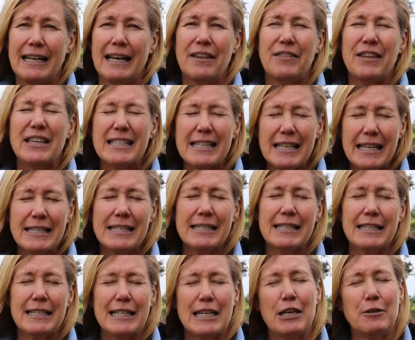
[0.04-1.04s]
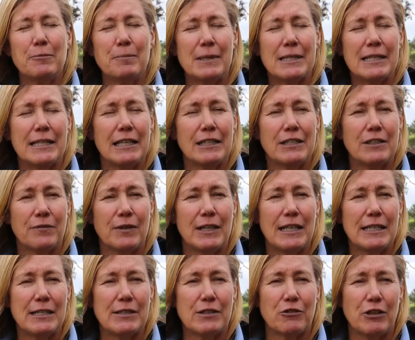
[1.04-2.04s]
There's less than 10% of
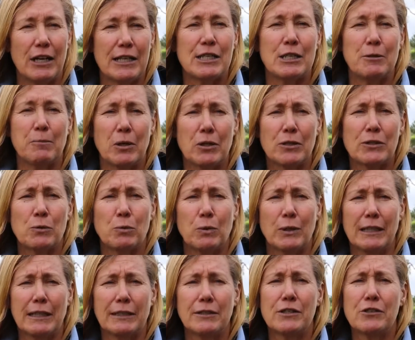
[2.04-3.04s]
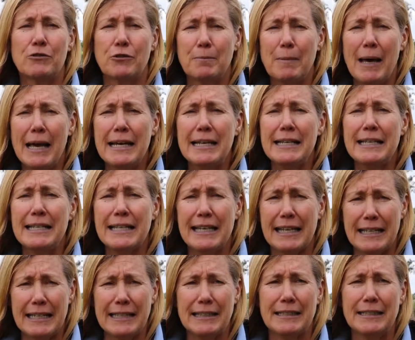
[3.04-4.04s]
these grassy box woodlands remaining
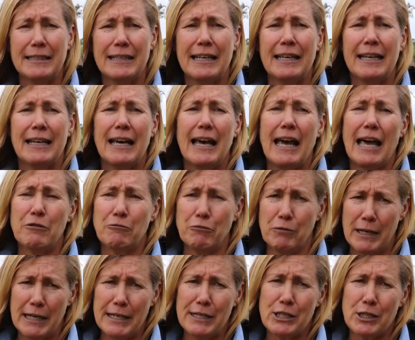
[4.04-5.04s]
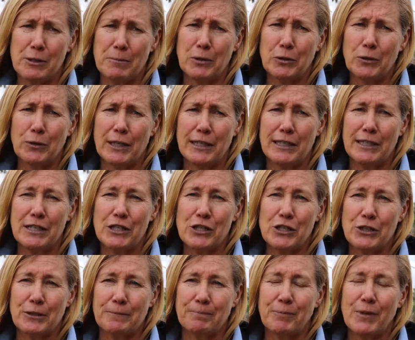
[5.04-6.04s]
in a reasonable
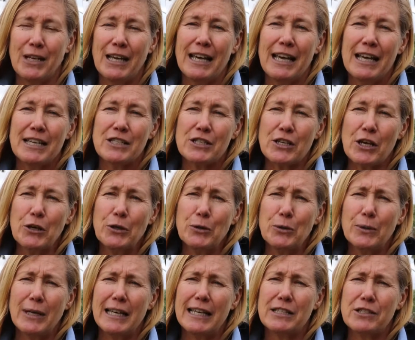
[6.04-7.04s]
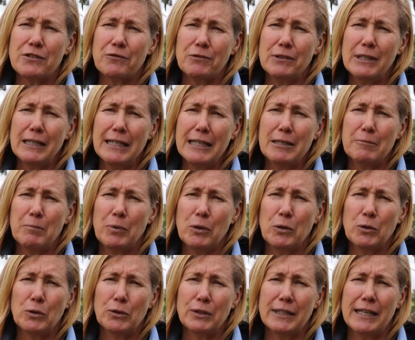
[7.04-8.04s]
condition. So it's really
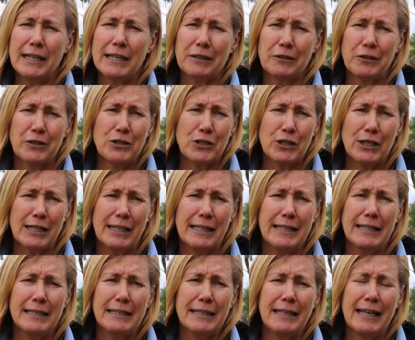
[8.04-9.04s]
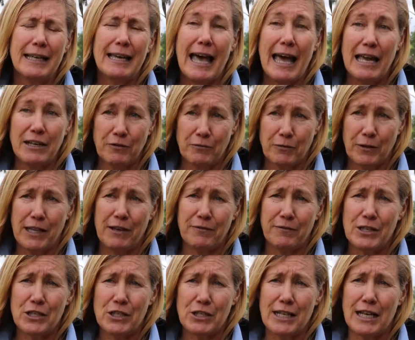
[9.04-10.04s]
important ecologically and for that
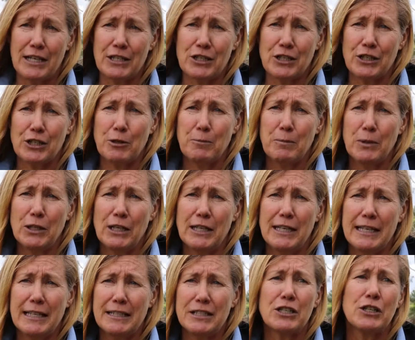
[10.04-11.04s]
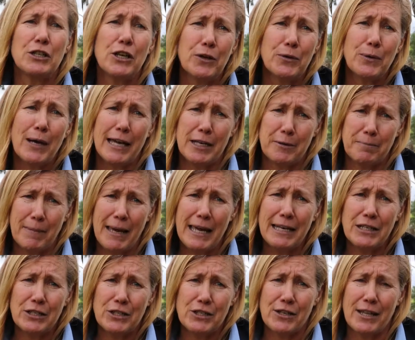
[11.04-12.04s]
vegetation community to know how to
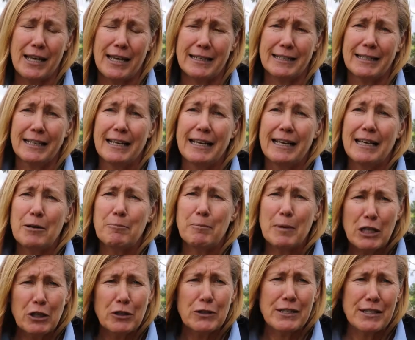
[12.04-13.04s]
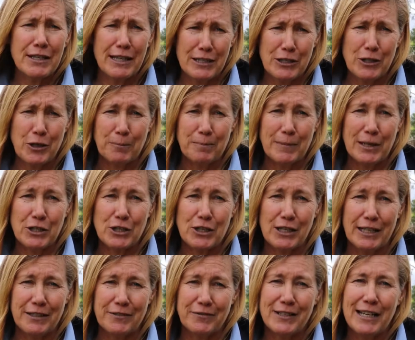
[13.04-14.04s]
manage that because there's not much
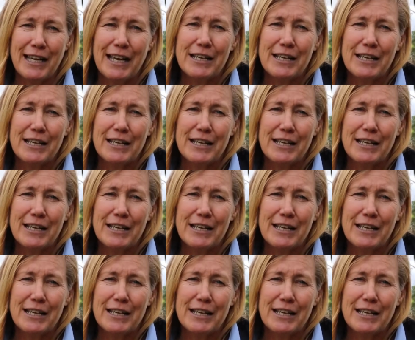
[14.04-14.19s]
left